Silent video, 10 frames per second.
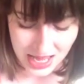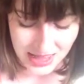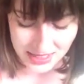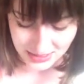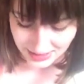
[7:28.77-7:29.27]

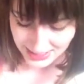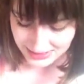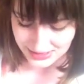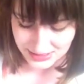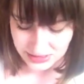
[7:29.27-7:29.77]
And then the
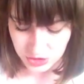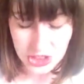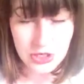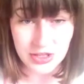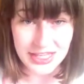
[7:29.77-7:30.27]
last
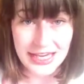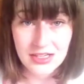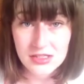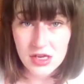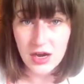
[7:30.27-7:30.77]
2
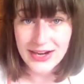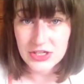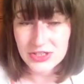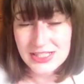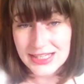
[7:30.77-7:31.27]
things are
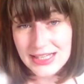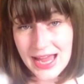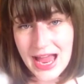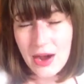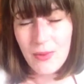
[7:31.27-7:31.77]
actually
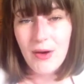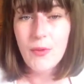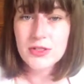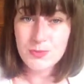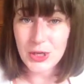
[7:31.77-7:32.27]
skincare. Well,
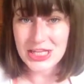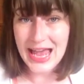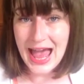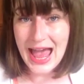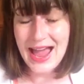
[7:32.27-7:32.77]
one's body
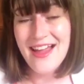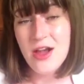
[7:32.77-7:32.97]
care,